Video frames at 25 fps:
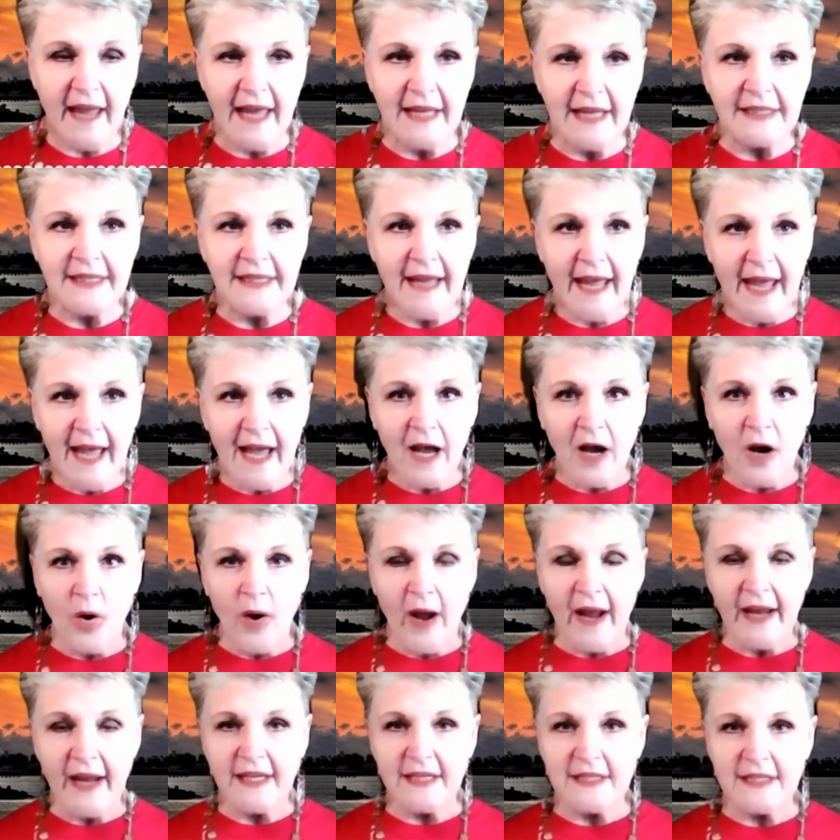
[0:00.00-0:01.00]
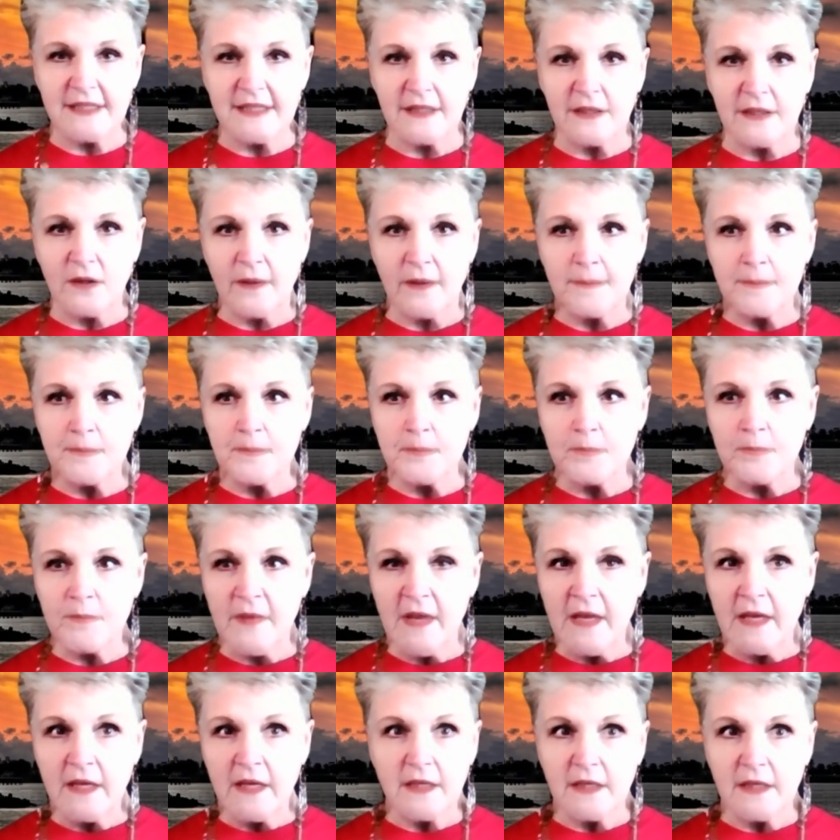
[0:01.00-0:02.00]
And now I get to
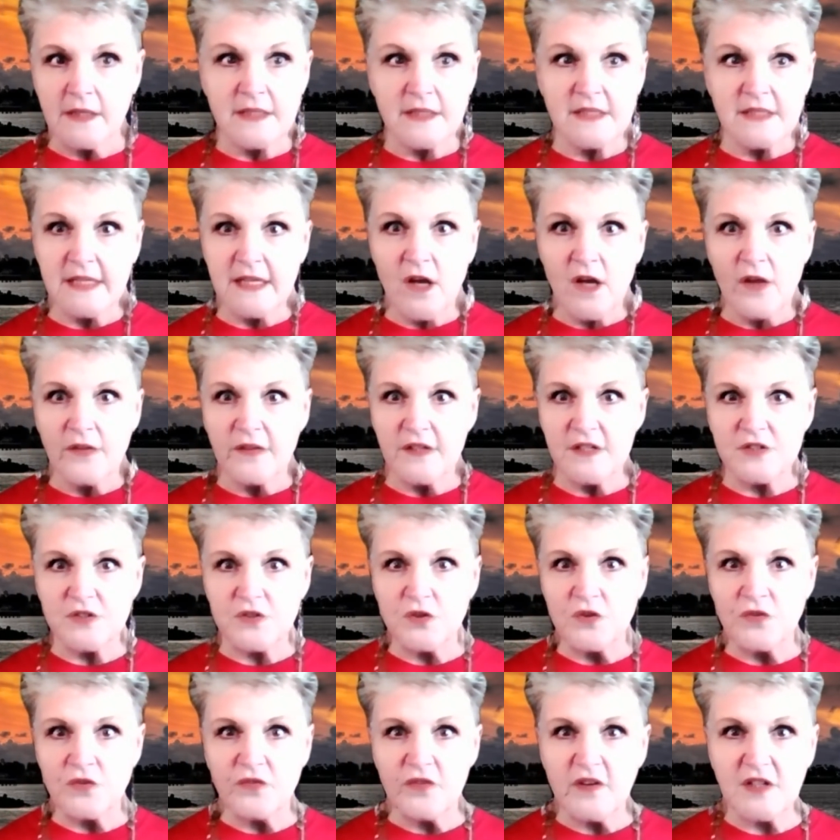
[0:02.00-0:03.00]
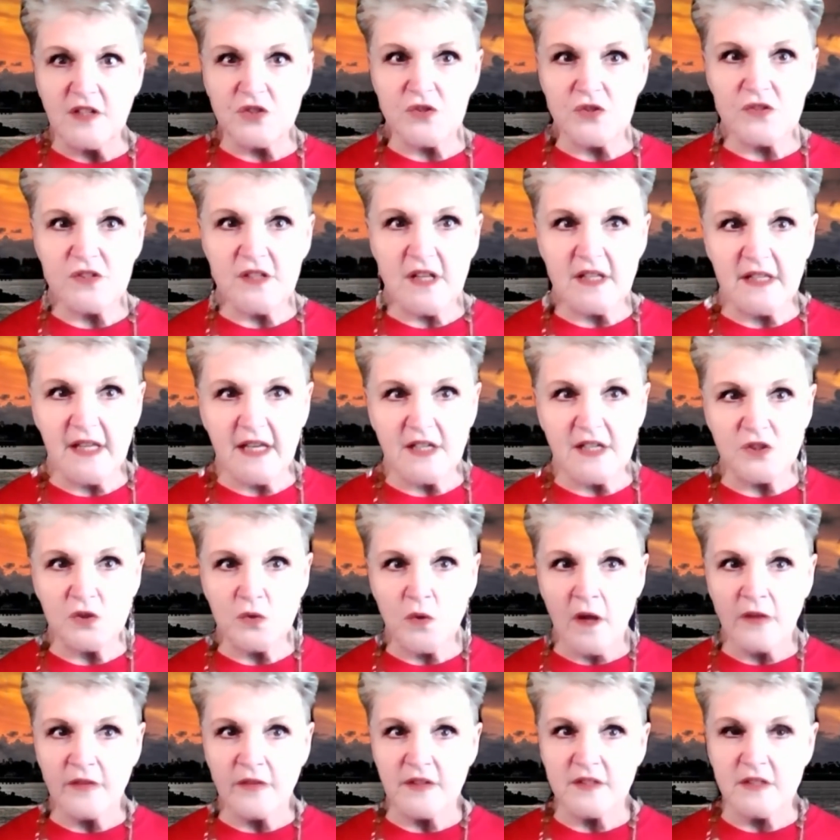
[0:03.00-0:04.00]
see all these new features that they do
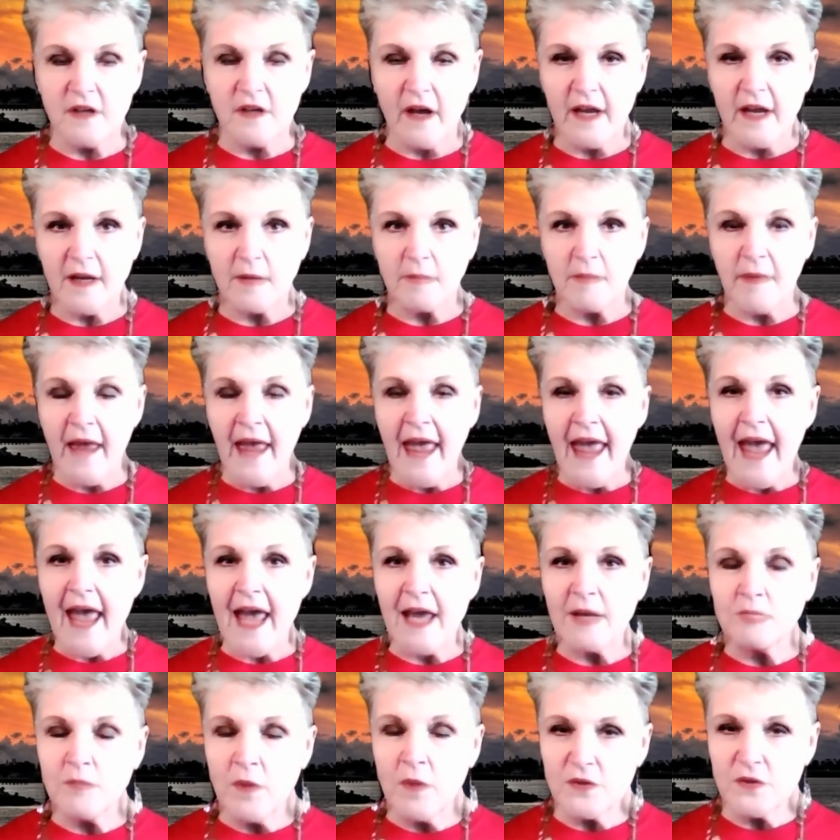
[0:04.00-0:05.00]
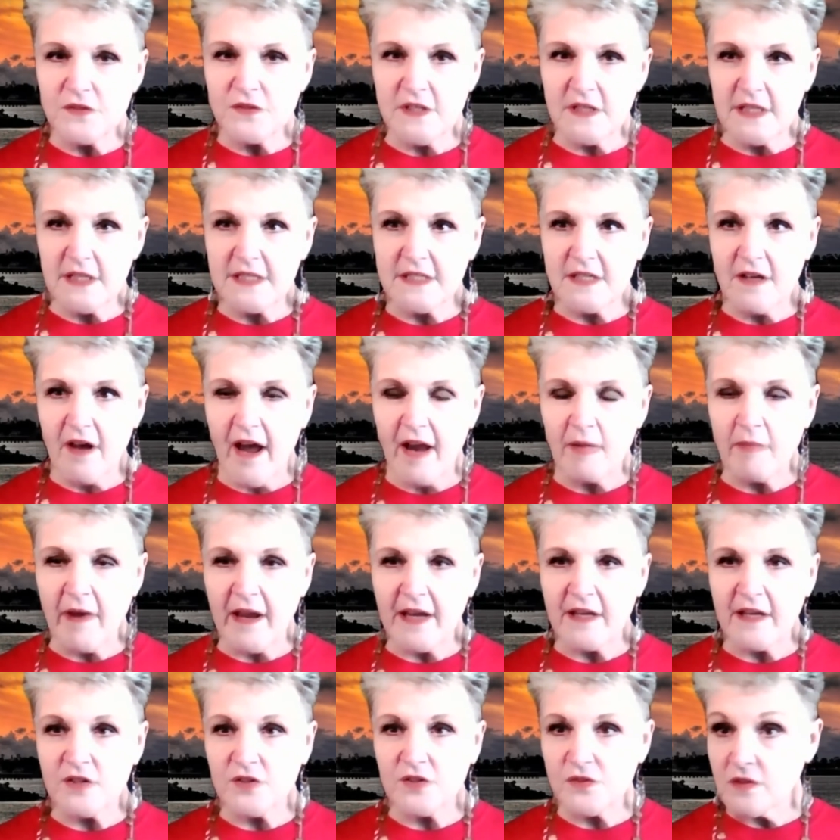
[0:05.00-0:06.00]
all the time. And most of the time
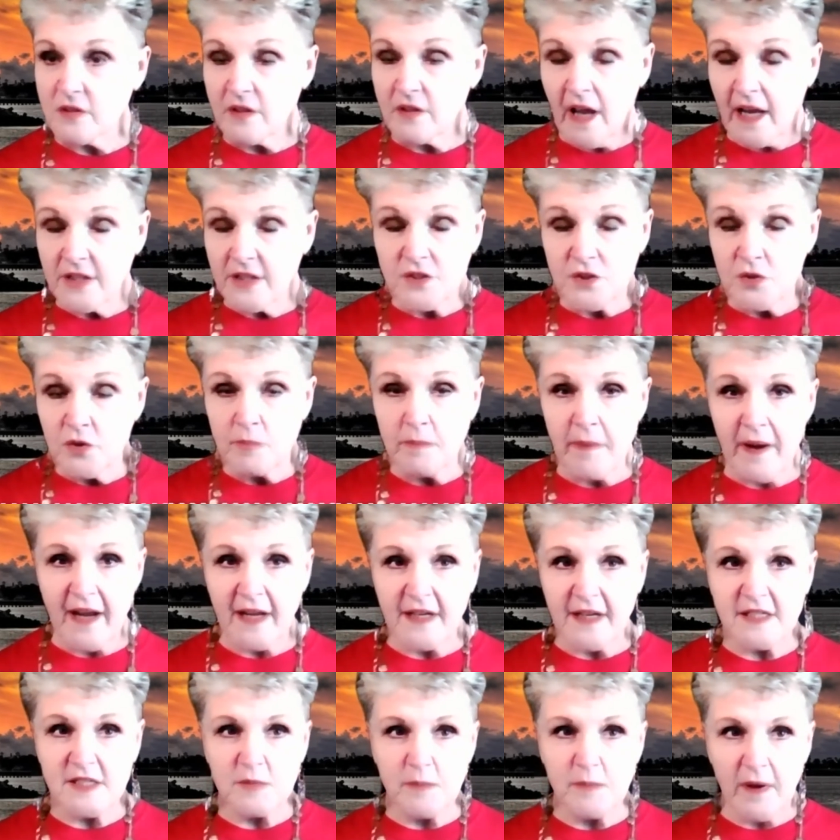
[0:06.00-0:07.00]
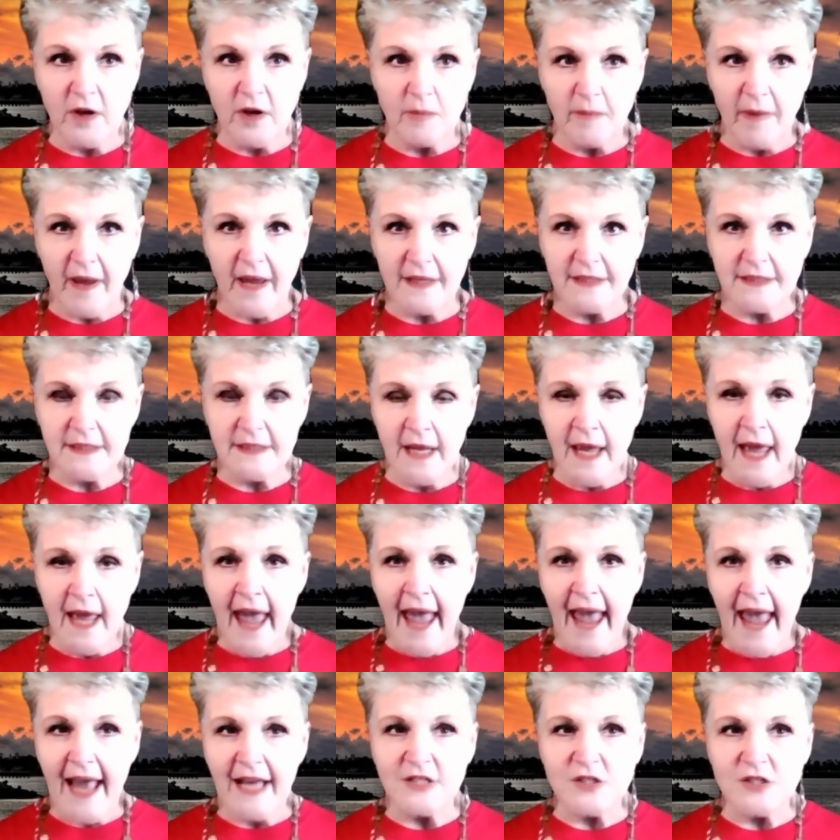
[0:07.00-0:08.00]
I do it by experiment.
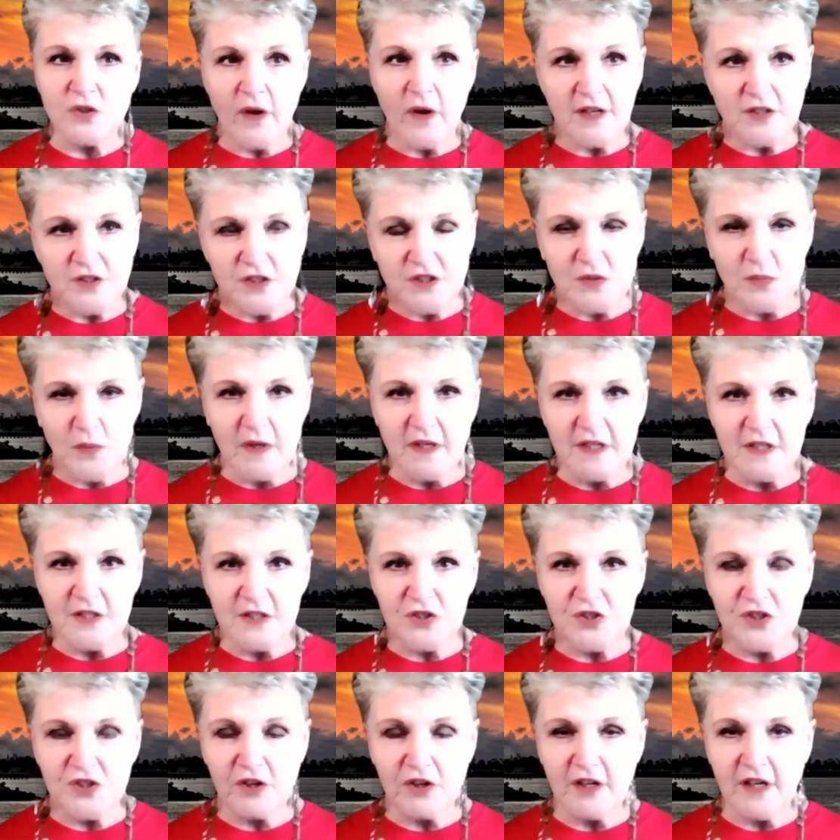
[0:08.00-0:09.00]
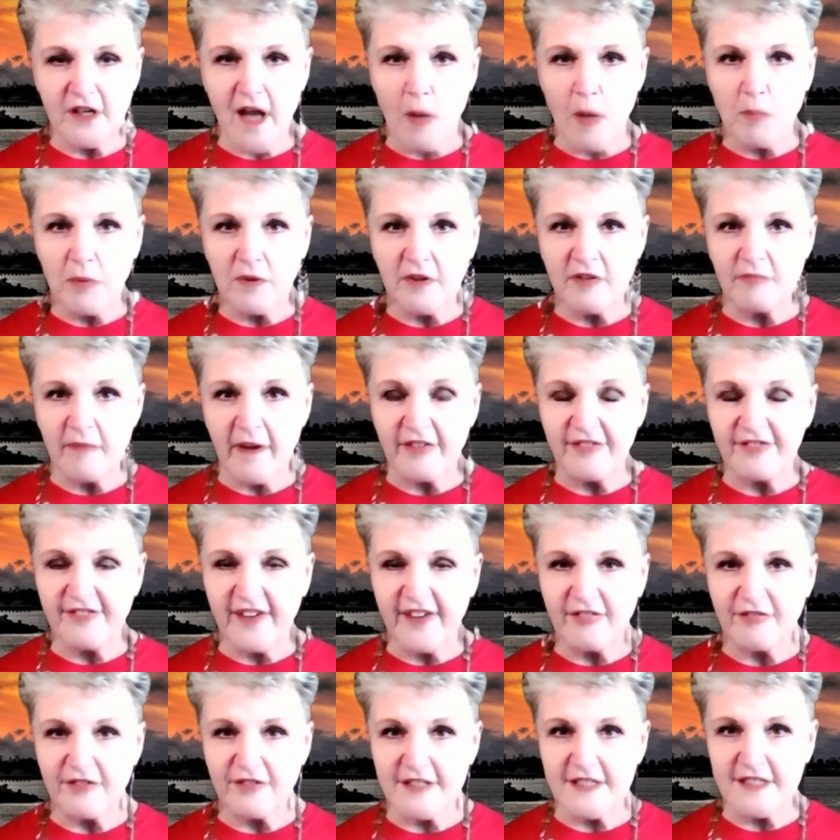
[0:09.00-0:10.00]
And so I just wanted to share a couple of my
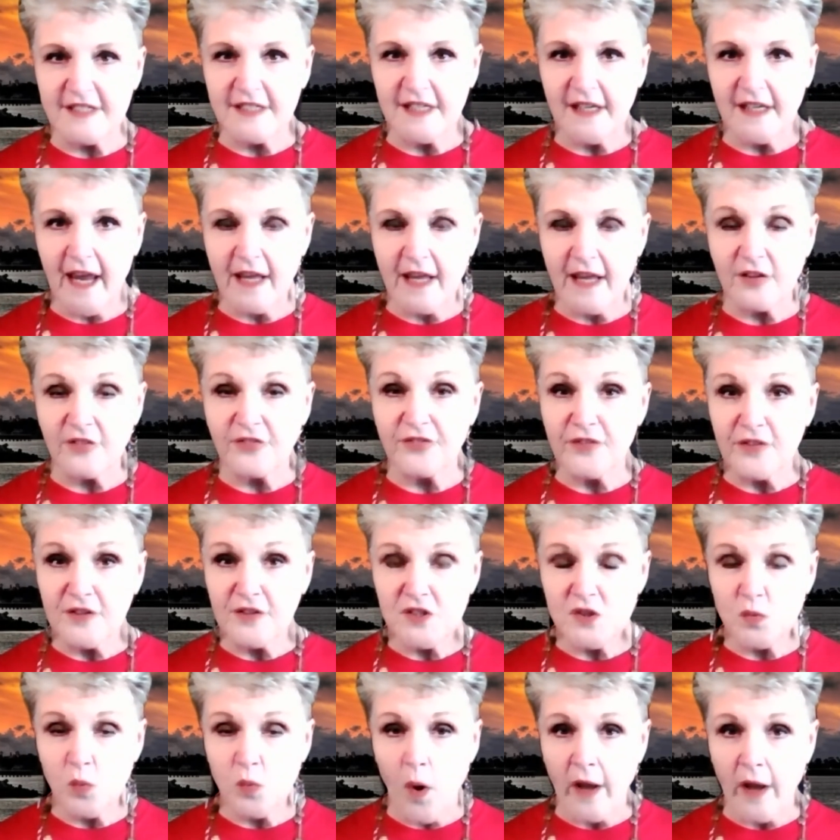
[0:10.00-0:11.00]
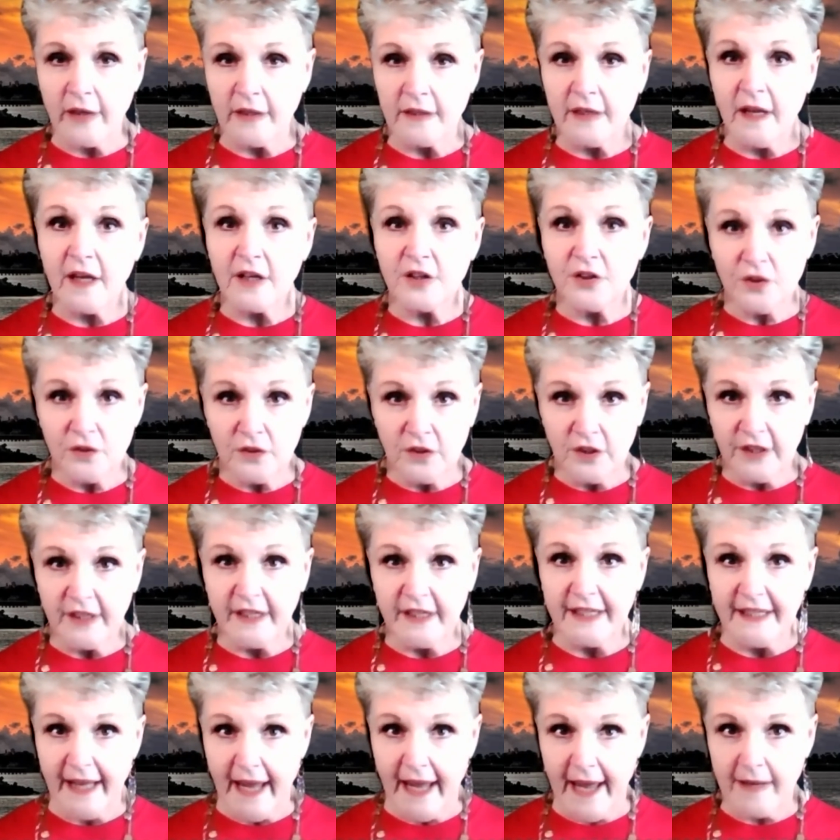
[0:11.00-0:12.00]
favorites today. The first one you're
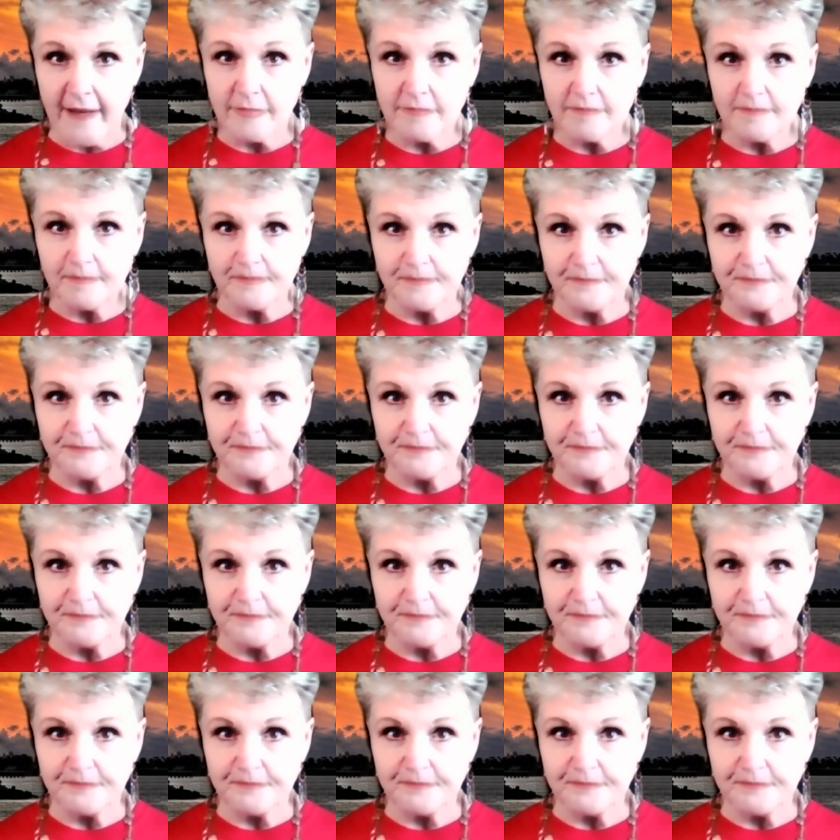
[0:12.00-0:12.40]
looking at.